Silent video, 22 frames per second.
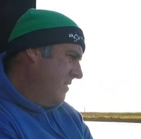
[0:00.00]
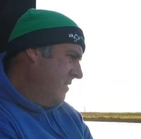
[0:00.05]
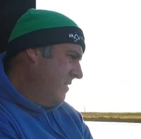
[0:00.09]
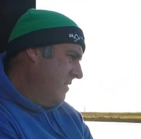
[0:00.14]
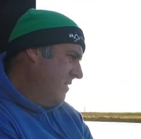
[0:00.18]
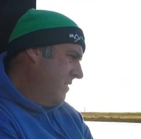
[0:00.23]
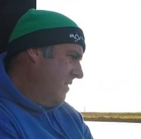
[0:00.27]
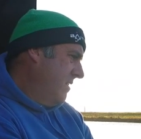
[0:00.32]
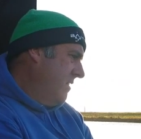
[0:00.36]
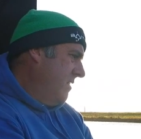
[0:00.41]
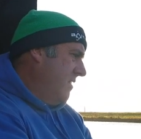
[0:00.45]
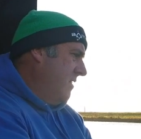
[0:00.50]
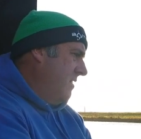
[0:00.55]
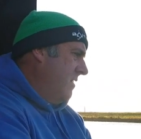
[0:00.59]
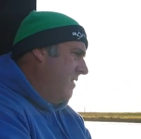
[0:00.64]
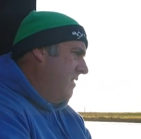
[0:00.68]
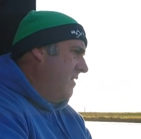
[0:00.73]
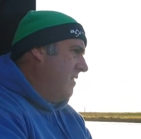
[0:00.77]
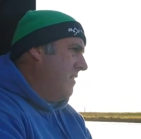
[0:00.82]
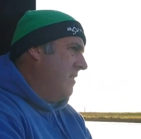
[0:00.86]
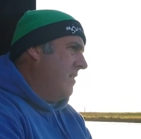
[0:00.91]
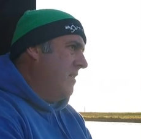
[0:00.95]

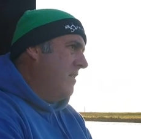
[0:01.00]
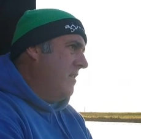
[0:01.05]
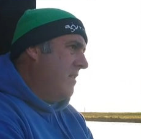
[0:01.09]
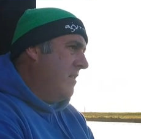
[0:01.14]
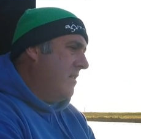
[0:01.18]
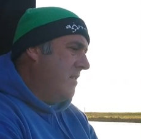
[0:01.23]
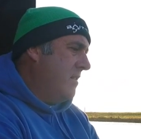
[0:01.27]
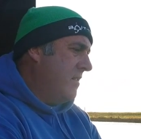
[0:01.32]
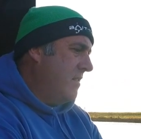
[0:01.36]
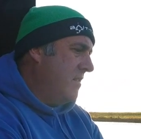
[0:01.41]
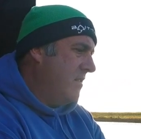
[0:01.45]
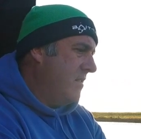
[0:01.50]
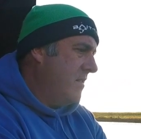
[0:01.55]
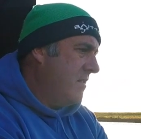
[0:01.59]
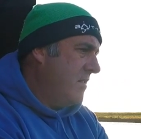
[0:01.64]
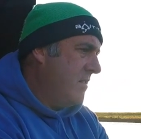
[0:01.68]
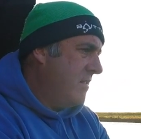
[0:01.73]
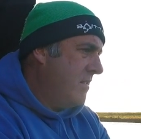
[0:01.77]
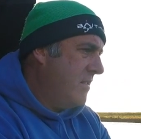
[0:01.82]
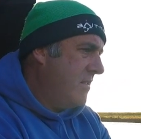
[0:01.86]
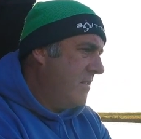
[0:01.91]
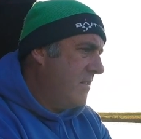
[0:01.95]

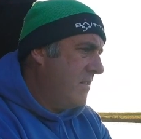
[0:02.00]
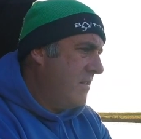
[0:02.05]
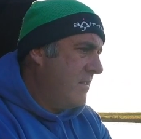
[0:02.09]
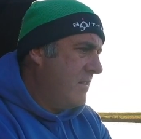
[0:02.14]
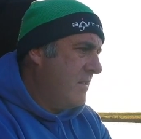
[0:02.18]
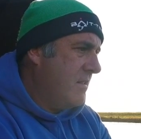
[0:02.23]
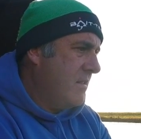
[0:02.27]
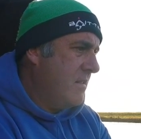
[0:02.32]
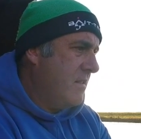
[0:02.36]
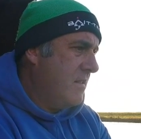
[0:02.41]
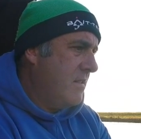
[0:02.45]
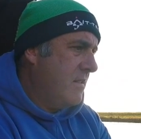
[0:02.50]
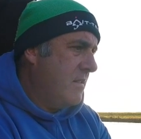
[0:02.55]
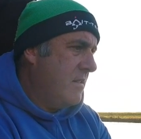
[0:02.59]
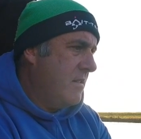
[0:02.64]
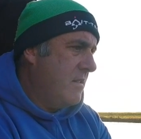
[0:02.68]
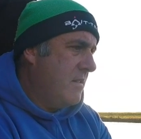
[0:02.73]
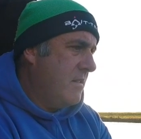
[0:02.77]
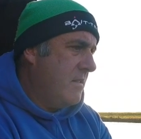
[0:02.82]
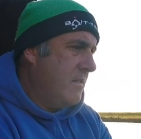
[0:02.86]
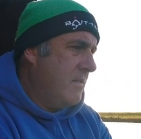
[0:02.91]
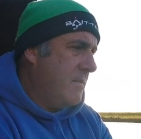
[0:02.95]

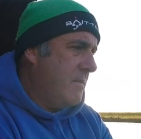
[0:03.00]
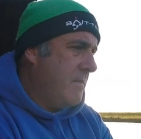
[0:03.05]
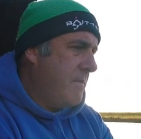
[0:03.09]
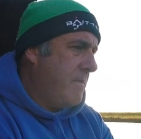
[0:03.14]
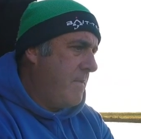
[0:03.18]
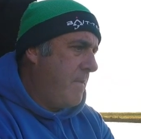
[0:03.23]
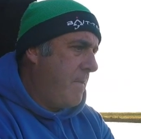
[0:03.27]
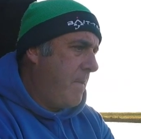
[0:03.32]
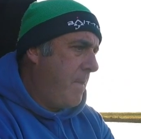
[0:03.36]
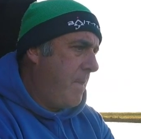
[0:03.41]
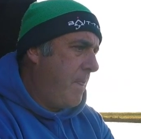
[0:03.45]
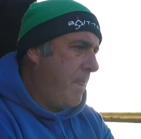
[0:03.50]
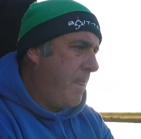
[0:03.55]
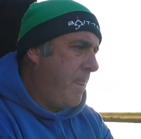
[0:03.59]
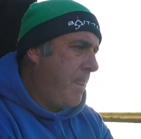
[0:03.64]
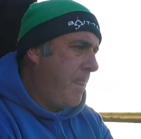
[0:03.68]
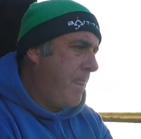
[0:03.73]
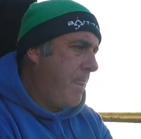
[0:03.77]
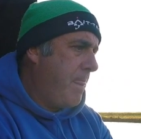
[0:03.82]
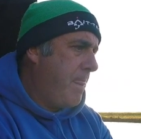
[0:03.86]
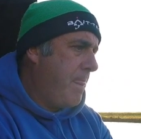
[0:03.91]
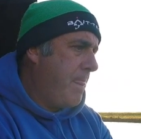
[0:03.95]

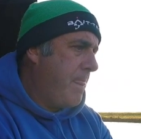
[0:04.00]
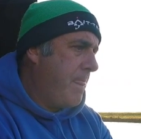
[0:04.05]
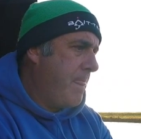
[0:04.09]
No one is speaking in this clip.